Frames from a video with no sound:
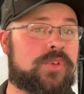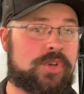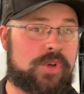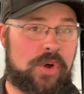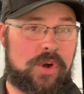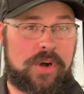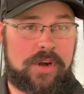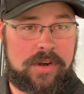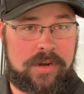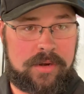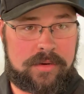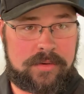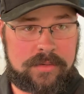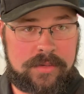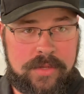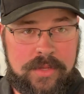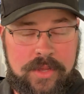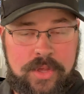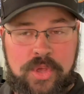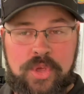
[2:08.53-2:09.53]
the car,
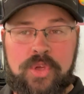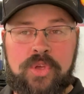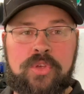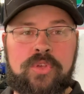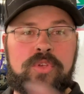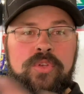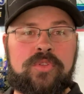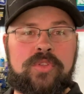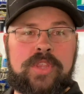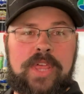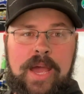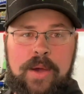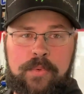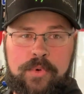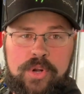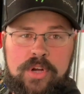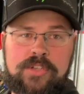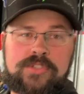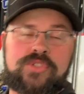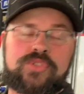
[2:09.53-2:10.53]
that
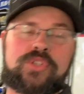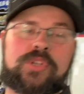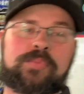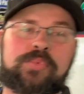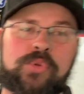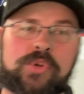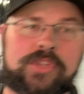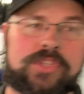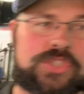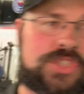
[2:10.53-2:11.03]
would also deploy the